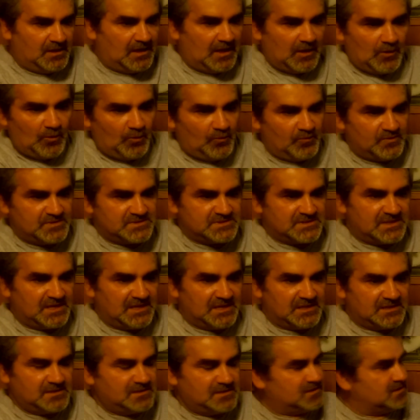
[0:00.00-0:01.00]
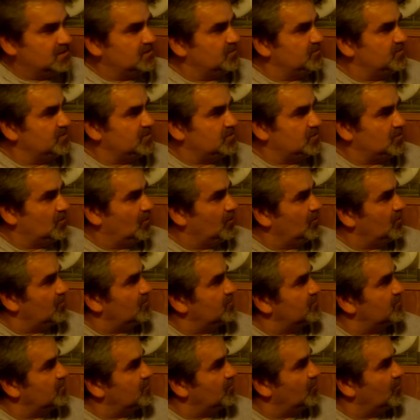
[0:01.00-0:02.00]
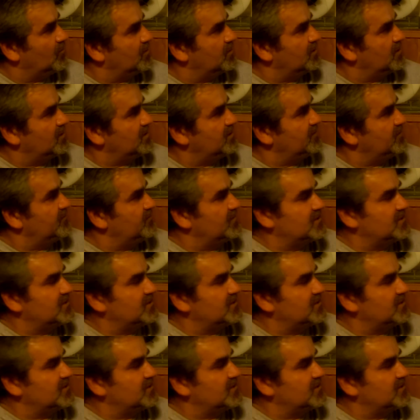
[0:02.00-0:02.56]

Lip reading: I always get with any